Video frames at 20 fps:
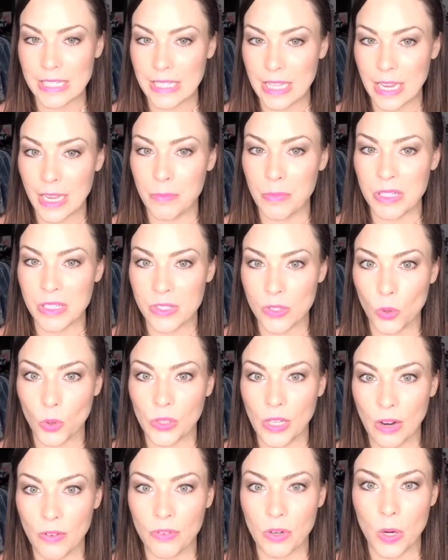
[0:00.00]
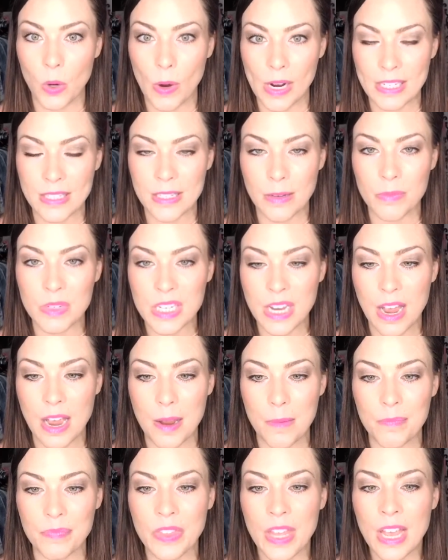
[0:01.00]
They had been sold out for quite some
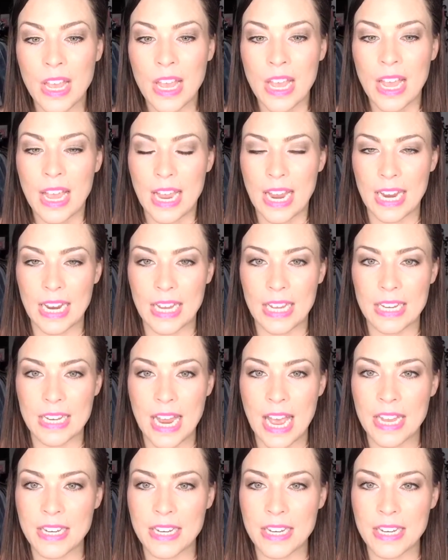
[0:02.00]
time, and